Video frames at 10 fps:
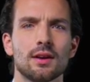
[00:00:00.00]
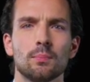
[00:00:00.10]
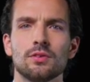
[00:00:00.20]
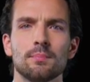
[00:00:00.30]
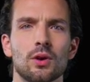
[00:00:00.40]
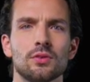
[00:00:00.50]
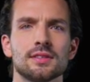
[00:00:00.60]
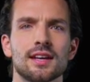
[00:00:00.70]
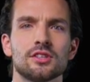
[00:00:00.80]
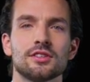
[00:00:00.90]
with both
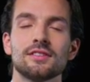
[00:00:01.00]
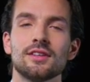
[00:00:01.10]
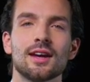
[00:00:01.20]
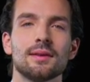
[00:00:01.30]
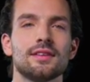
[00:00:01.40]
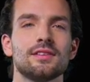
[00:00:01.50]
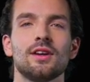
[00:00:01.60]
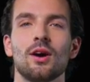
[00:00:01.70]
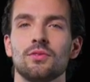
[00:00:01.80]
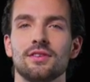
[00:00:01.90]
nations claiming
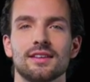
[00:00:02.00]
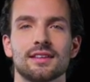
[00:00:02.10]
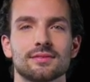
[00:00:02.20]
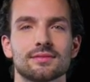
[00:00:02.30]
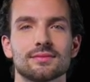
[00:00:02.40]
sovereignty.